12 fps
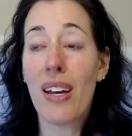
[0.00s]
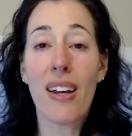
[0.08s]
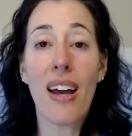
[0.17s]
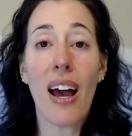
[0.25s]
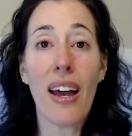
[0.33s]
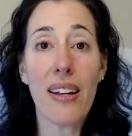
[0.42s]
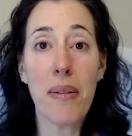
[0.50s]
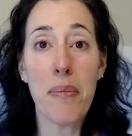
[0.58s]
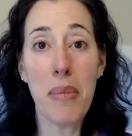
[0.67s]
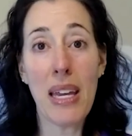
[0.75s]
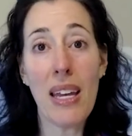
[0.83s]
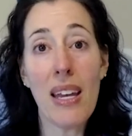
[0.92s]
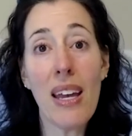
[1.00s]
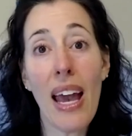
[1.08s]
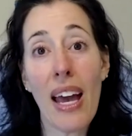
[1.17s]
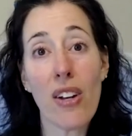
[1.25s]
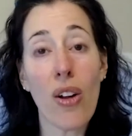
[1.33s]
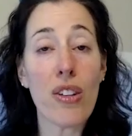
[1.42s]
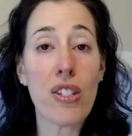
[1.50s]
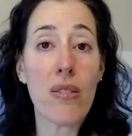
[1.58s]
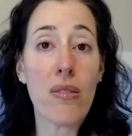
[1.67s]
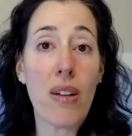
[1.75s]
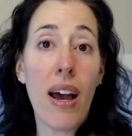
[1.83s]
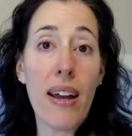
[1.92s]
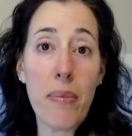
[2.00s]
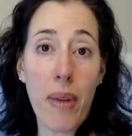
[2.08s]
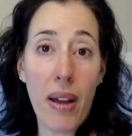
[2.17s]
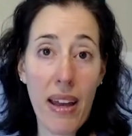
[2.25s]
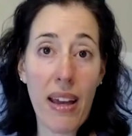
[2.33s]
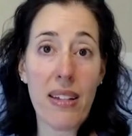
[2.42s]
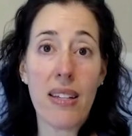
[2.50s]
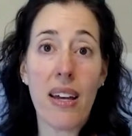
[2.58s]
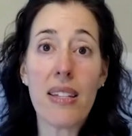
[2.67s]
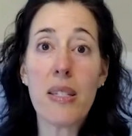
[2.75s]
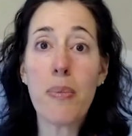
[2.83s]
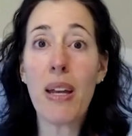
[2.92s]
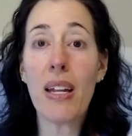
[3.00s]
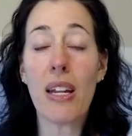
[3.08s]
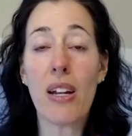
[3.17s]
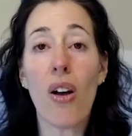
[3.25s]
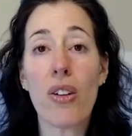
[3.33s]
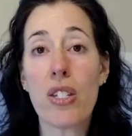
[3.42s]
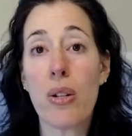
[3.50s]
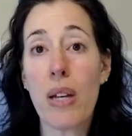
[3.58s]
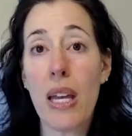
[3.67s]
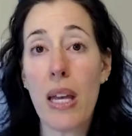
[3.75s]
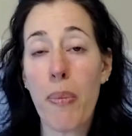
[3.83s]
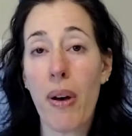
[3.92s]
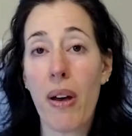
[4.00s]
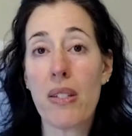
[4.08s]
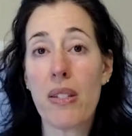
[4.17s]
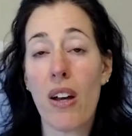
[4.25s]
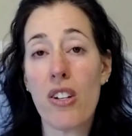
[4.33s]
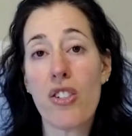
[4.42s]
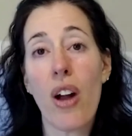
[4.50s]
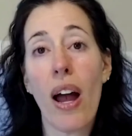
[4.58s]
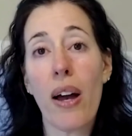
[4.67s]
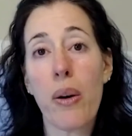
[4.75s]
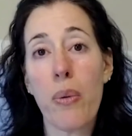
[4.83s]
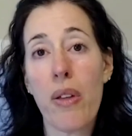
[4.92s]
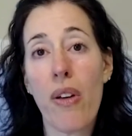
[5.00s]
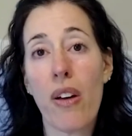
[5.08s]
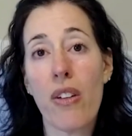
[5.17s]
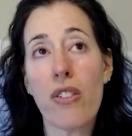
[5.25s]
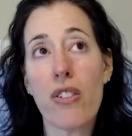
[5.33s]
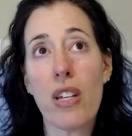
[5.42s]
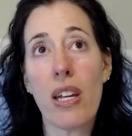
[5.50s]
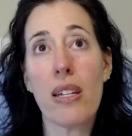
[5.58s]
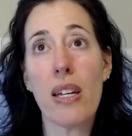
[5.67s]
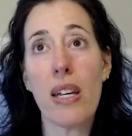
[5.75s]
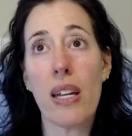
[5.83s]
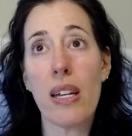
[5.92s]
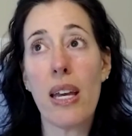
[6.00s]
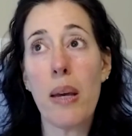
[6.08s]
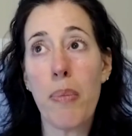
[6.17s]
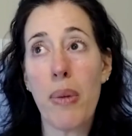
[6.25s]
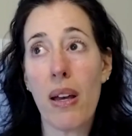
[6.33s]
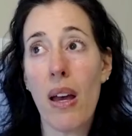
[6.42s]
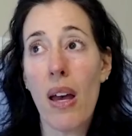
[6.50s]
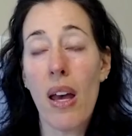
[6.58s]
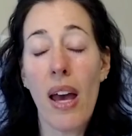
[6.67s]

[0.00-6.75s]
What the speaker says: guide me and also guide my ex-husband, and also keep us on track with understanding and keeping